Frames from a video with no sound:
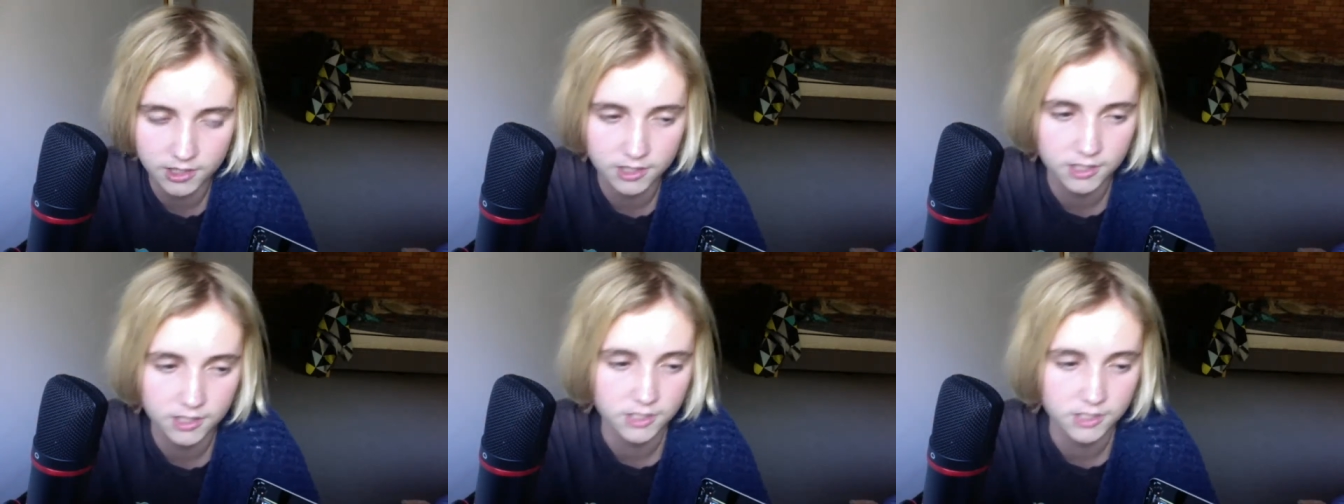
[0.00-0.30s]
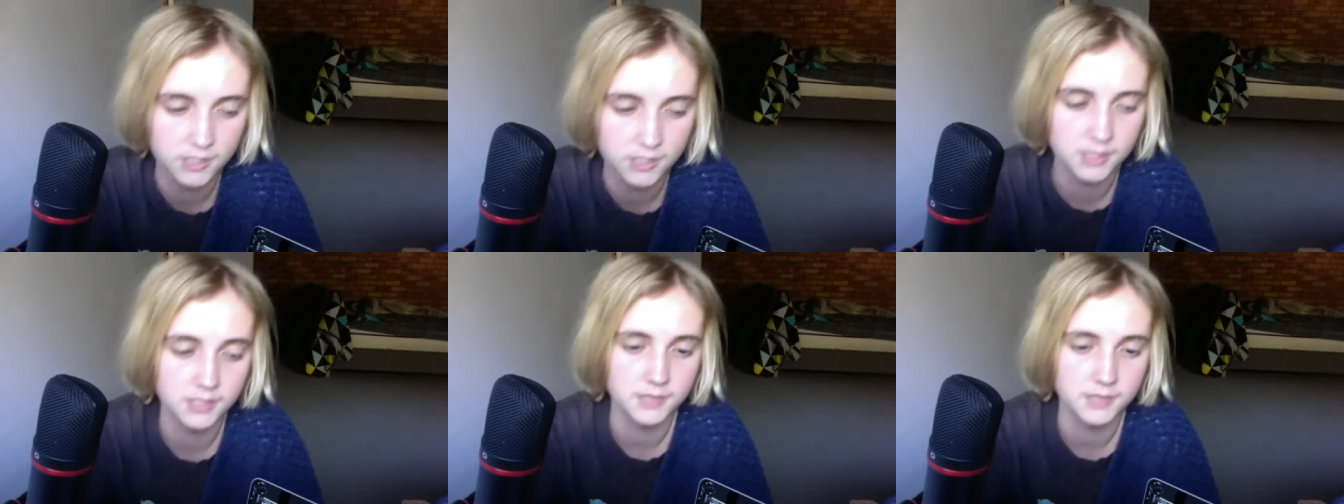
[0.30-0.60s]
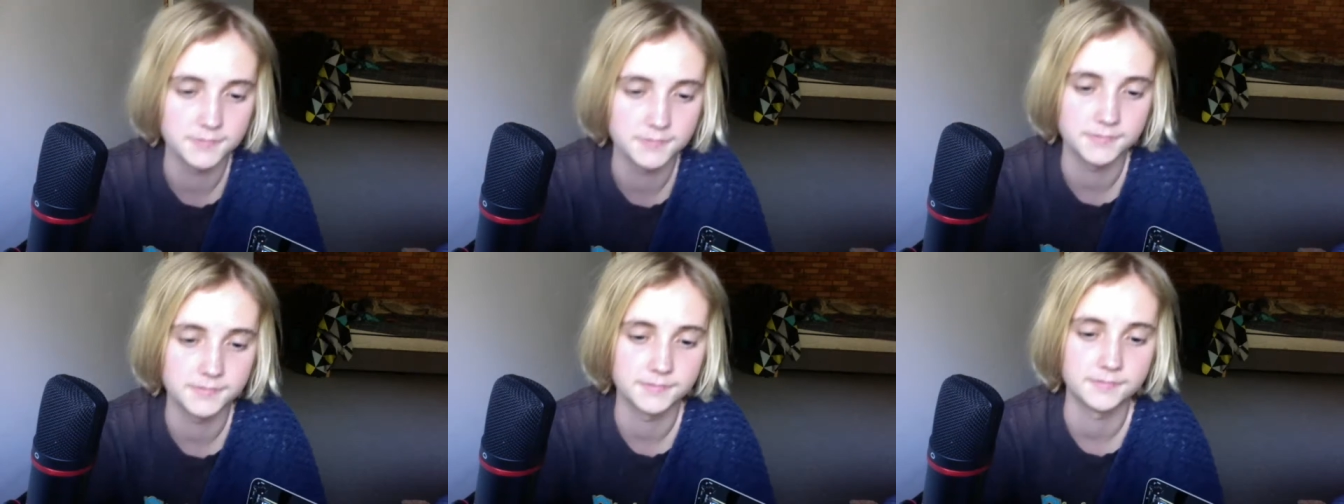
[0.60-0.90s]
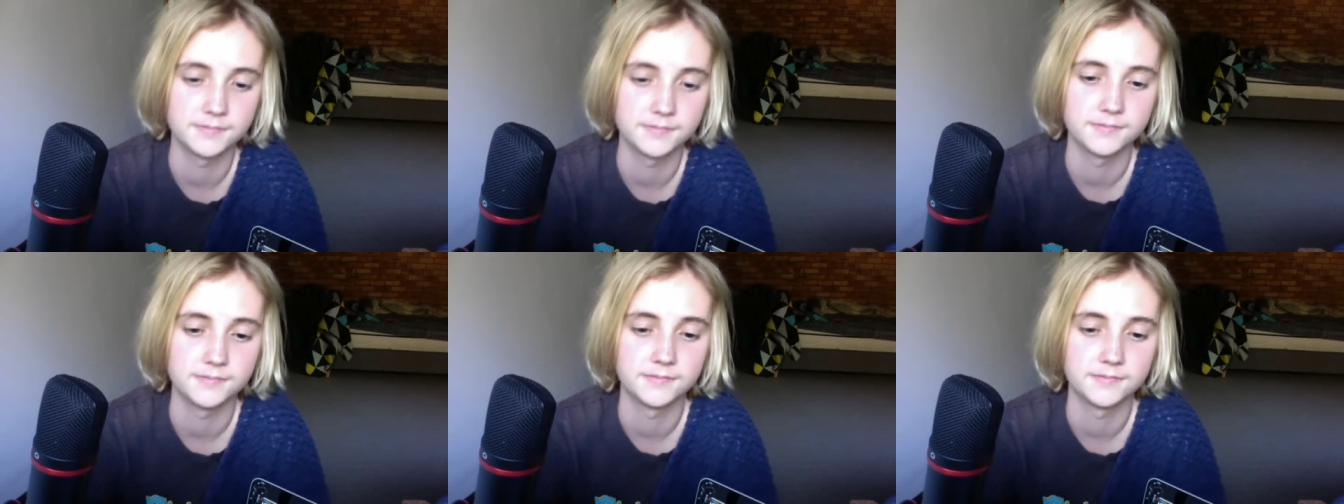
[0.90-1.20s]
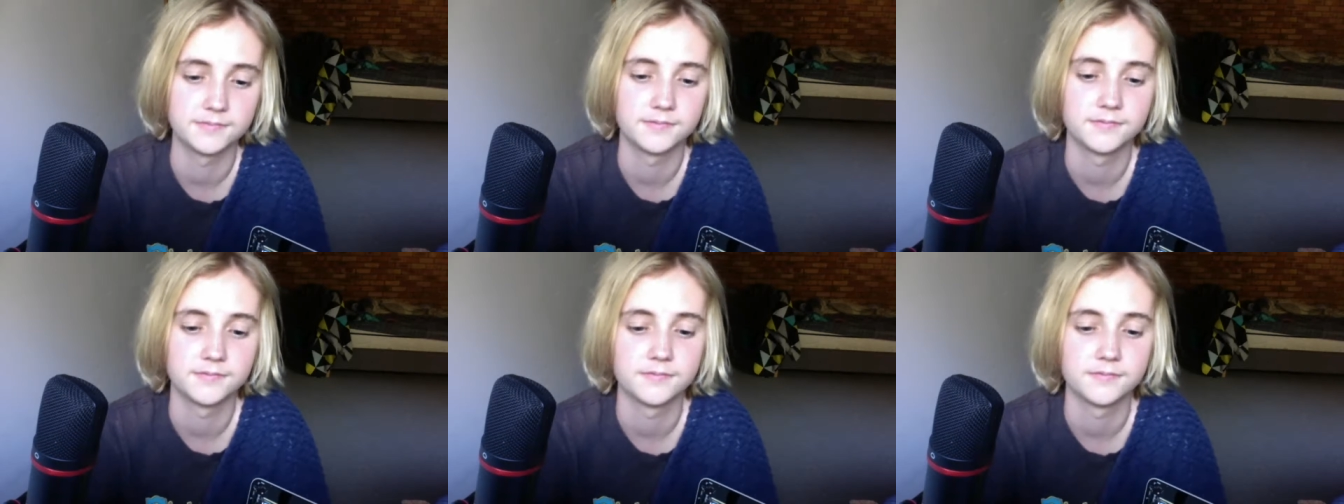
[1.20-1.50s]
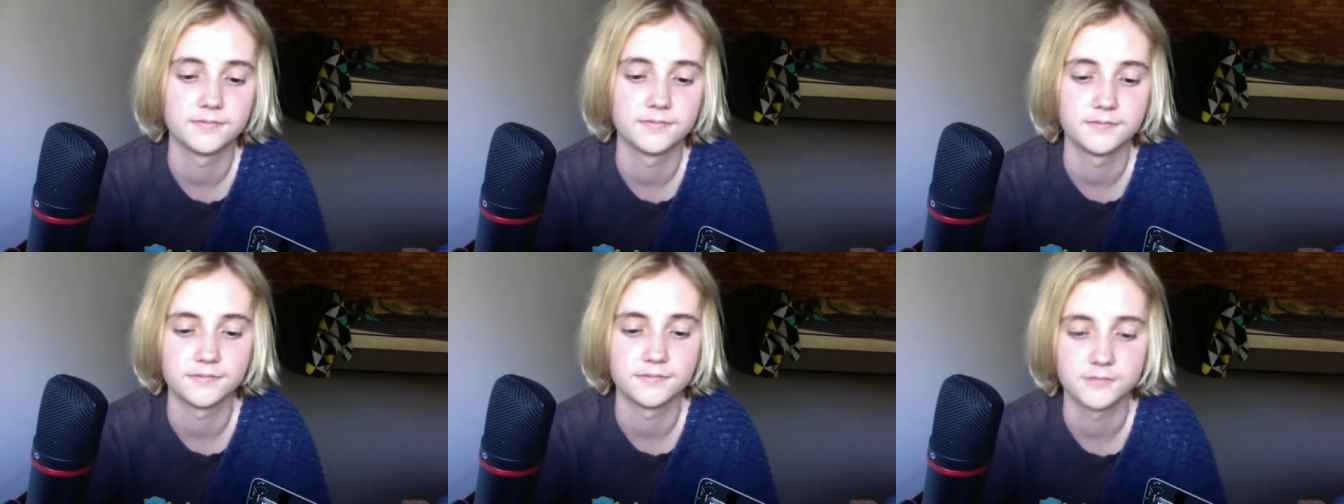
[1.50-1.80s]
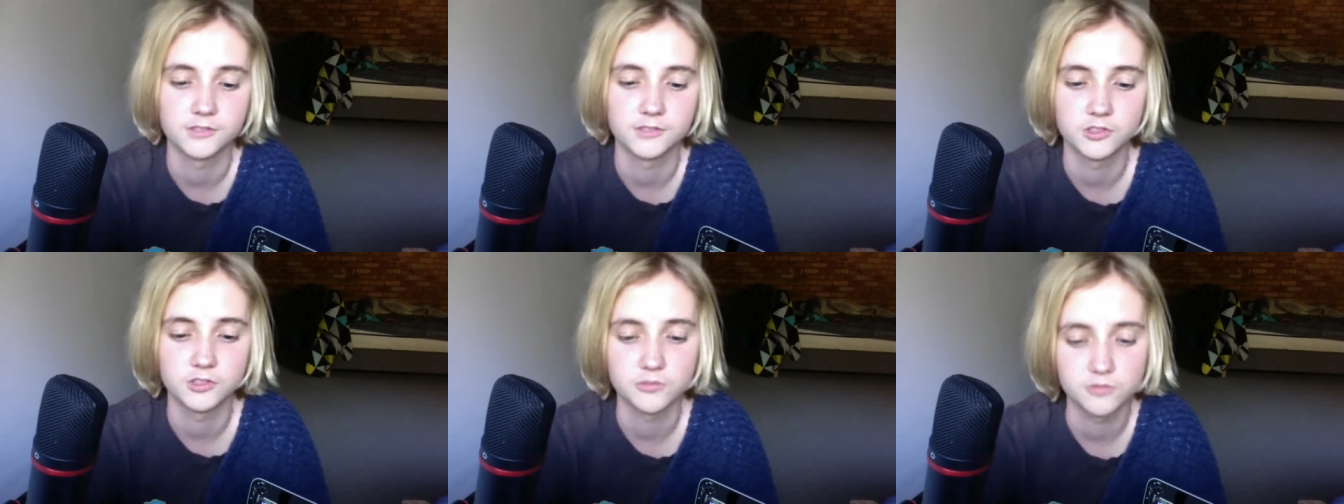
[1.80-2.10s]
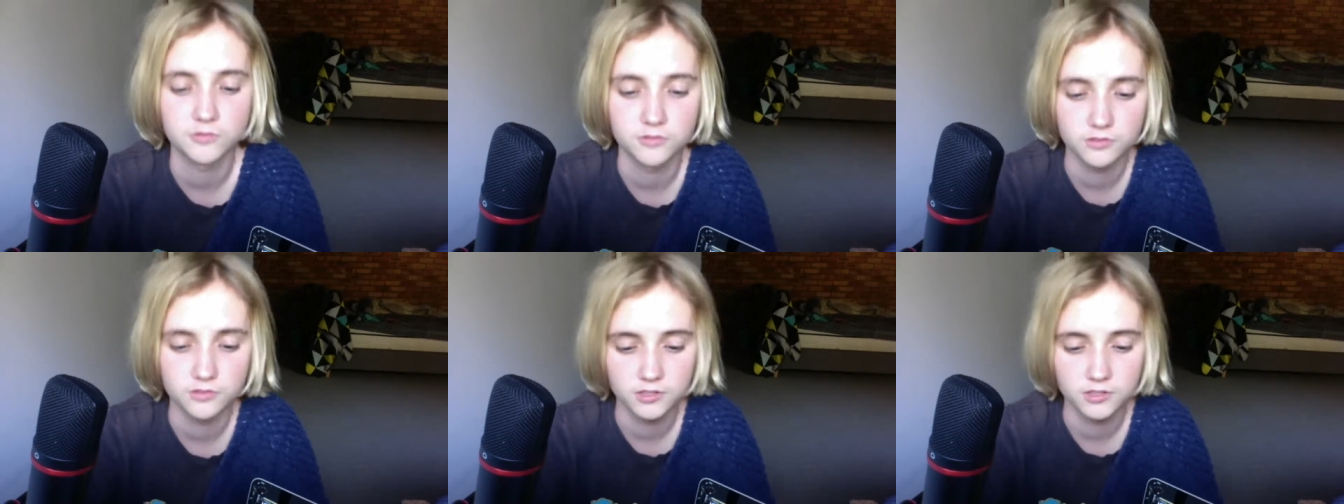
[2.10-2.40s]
Yep. 6 out of 10